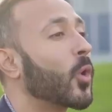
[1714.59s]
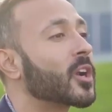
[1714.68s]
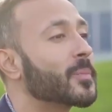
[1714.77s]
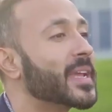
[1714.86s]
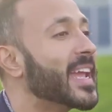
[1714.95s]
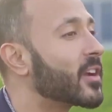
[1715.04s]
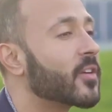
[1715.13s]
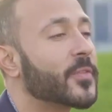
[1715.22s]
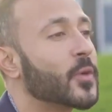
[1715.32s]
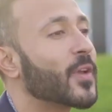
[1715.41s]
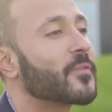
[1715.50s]
We're gonna be
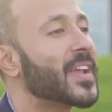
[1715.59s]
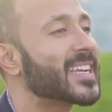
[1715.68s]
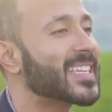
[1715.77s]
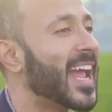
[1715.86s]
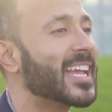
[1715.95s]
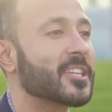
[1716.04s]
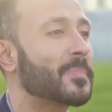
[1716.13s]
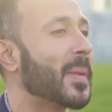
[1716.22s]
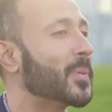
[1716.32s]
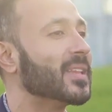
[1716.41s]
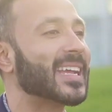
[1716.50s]
interviewing fantastic
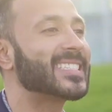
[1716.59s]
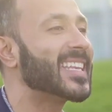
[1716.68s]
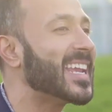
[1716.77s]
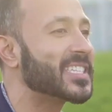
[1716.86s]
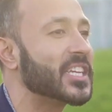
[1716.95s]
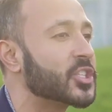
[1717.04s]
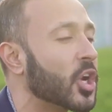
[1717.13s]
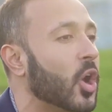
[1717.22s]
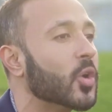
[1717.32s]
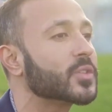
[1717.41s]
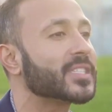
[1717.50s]
people like Stacey
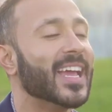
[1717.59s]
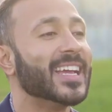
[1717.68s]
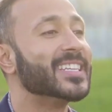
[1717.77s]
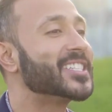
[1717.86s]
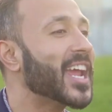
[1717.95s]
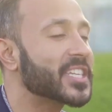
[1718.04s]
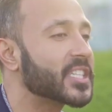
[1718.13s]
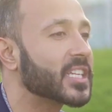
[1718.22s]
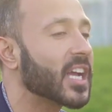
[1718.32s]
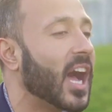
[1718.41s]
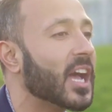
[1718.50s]
Jones,
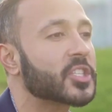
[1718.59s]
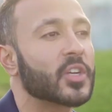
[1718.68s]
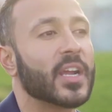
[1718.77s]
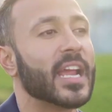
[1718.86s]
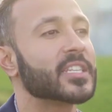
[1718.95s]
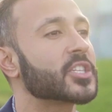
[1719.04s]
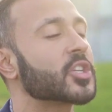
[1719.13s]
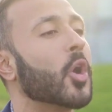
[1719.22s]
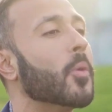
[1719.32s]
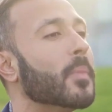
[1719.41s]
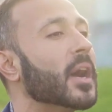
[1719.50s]
Jason Gosser, and
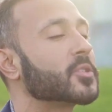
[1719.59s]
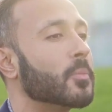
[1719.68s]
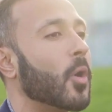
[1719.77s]
so much